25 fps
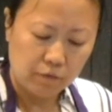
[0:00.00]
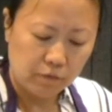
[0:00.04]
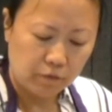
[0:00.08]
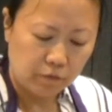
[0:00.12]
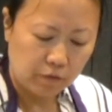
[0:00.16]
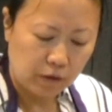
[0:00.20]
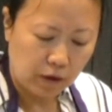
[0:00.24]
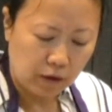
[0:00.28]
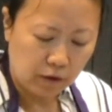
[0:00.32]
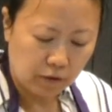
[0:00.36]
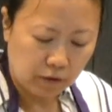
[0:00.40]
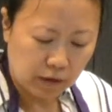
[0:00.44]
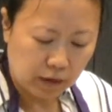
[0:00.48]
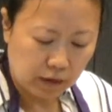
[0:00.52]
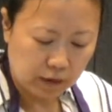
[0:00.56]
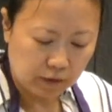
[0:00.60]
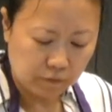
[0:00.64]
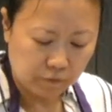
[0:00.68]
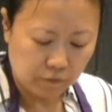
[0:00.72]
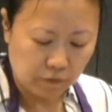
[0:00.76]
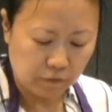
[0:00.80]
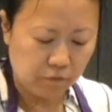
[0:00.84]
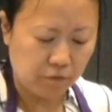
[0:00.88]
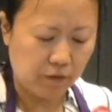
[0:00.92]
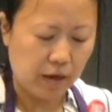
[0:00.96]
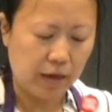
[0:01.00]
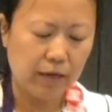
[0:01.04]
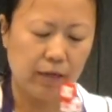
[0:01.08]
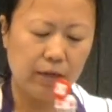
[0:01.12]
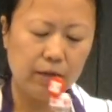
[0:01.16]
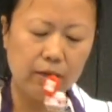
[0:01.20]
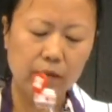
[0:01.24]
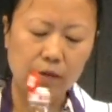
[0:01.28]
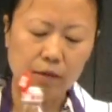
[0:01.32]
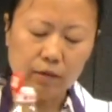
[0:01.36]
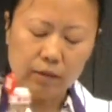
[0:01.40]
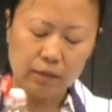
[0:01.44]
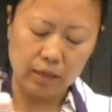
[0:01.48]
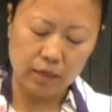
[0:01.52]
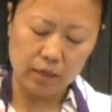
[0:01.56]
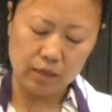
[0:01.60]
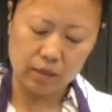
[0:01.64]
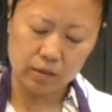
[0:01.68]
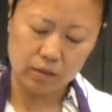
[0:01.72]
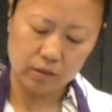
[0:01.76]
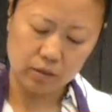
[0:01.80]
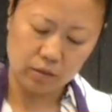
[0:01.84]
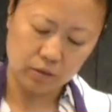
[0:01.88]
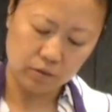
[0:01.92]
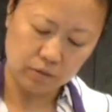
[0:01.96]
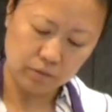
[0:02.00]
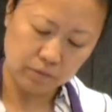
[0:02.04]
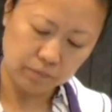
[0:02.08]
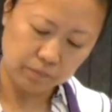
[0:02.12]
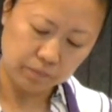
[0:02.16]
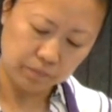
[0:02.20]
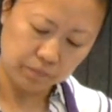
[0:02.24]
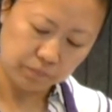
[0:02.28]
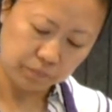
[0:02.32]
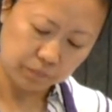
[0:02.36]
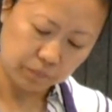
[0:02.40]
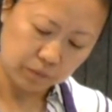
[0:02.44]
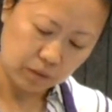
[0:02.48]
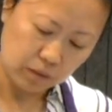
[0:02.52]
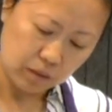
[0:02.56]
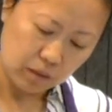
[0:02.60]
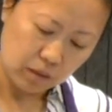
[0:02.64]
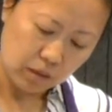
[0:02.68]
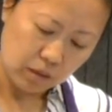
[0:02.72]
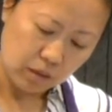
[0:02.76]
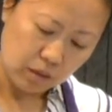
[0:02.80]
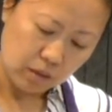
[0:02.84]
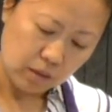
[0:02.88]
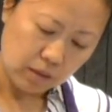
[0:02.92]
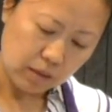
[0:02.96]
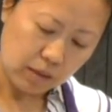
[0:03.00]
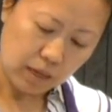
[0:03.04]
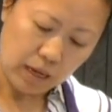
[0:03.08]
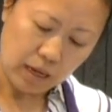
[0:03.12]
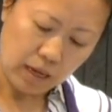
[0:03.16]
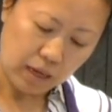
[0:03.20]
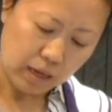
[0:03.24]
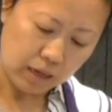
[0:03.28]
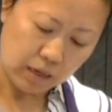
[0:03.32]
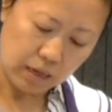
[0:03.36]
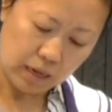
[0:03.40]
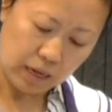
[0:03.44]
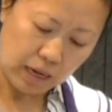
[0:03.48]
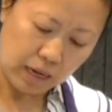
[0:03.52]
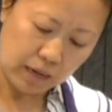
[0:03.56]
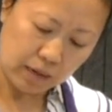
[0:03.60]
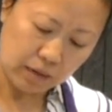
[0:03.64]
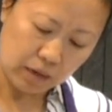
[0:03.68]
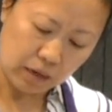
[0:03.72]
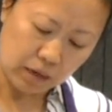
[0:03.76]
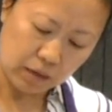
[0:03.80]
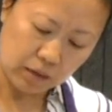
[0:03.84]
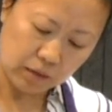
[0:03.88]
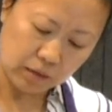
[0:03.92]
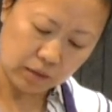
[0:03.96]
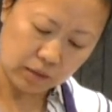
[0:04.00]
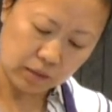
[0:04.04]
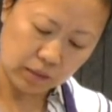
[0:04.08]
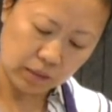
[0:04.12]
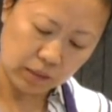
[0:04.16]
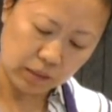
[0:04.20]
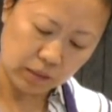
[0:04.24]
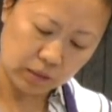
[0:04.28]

kind of a fatty taste. Not a lot, honestly,